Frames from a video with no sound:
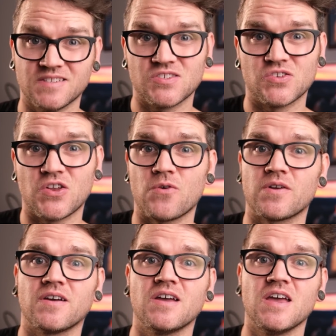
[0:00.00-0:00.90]
to
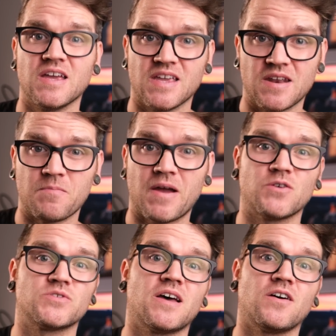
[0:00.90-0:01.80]
Sedona, get in my
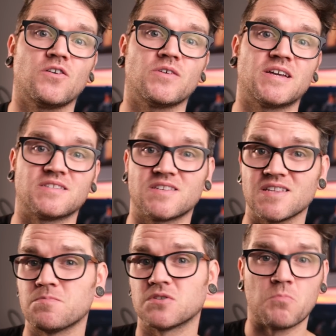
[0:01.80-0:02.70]
hotel, and
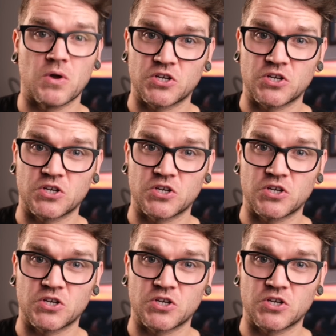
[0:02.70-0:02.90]
sleep as much